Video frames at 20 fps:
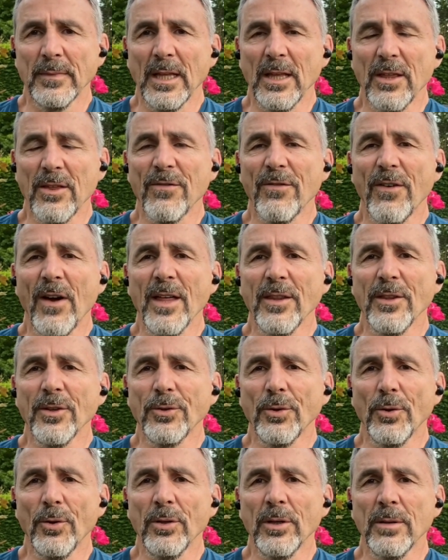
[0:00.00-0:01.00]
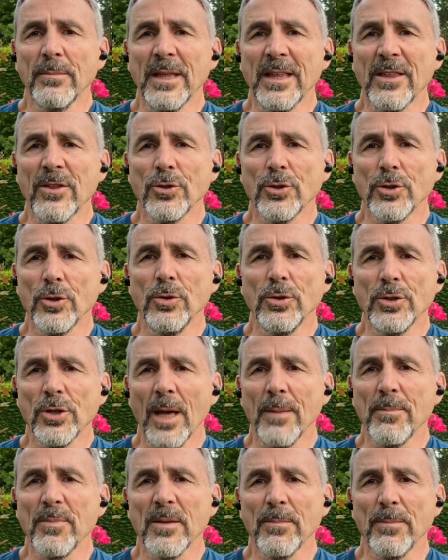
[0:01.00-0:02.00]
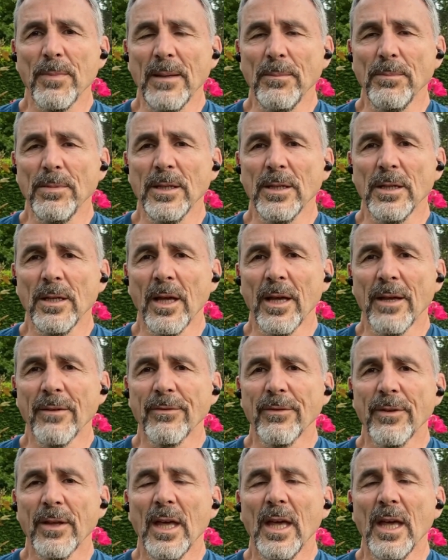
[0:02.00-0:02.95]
His father taught him there's two types of people in life.